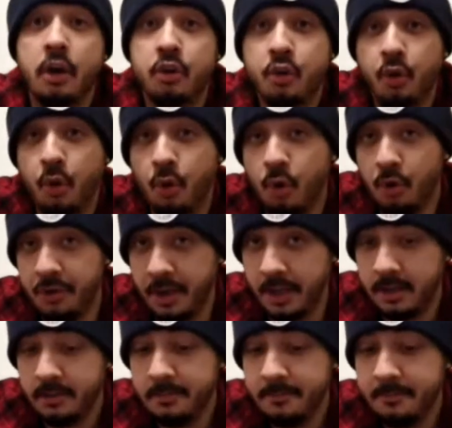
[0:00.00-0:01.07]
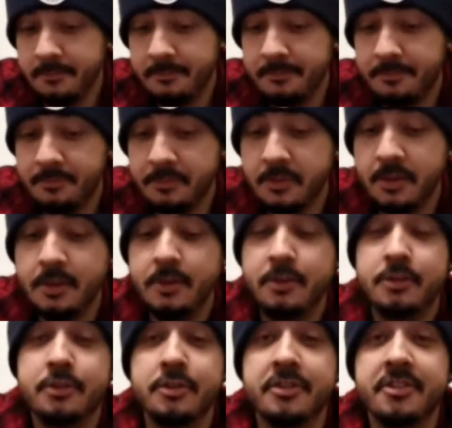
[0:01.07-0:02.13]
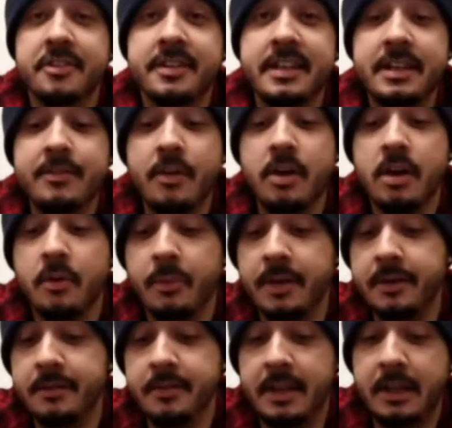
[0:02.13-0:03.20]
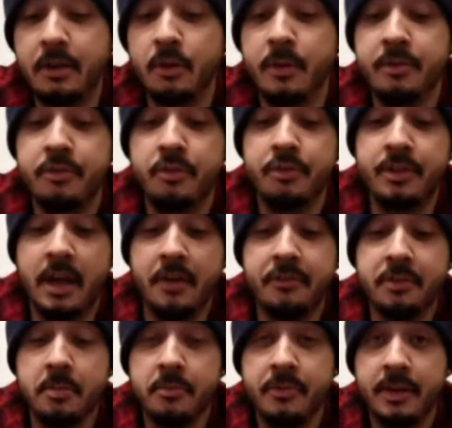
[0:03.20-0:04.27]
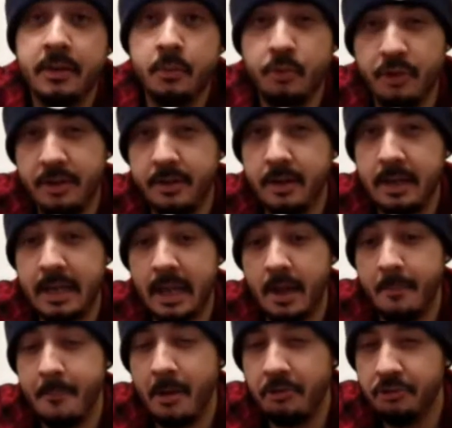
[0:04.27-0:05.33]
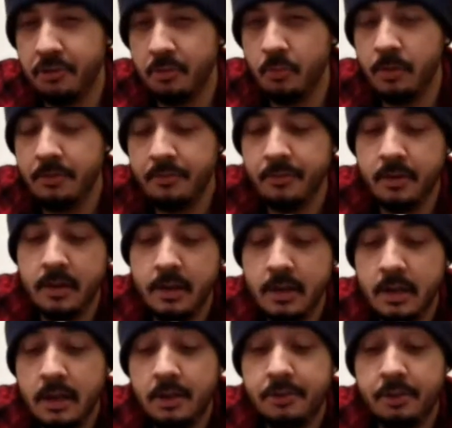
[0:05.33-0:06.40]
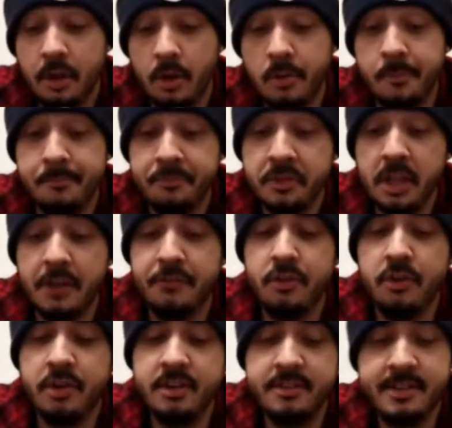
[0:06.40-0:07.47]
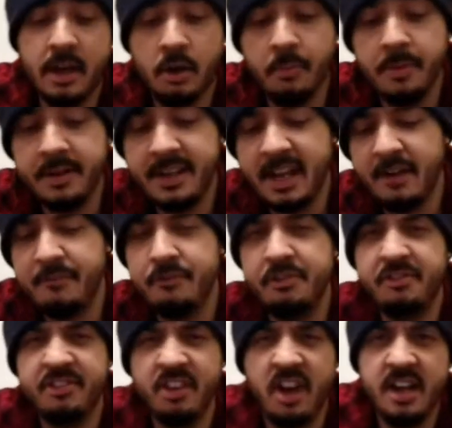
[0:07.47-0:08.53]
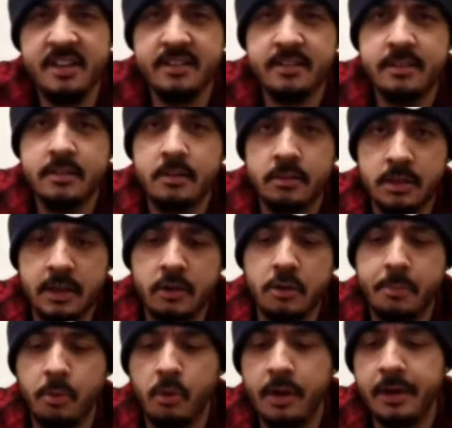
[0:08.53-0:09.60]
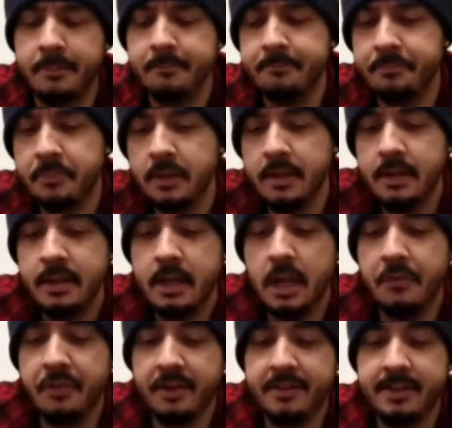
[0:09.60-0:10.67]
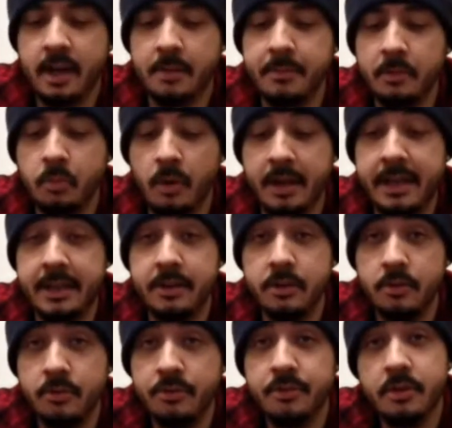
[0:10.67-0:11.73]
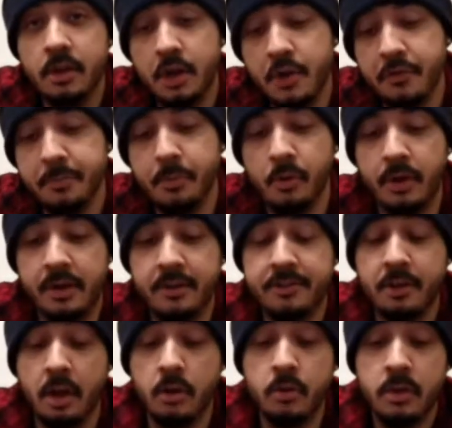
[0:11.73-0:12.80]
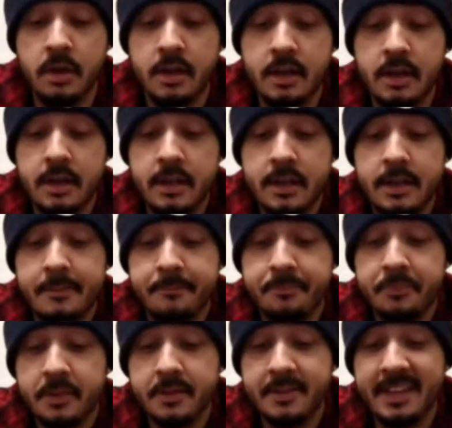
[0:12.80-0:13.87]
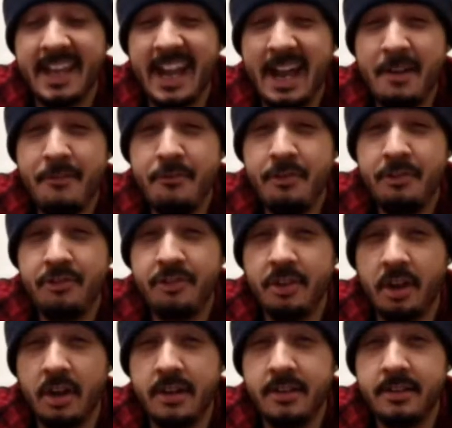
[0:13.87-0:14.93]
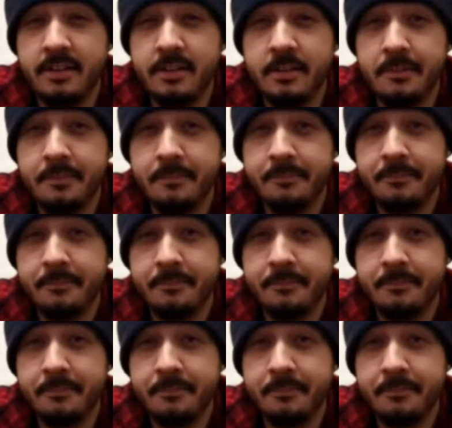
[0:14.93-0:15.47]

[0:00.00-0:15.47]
According to Steve Irwin. He always used to have something which he measured them with. So if you can tell me the average size, I'll give you a point. If you can tell me what he used, another point. So the average size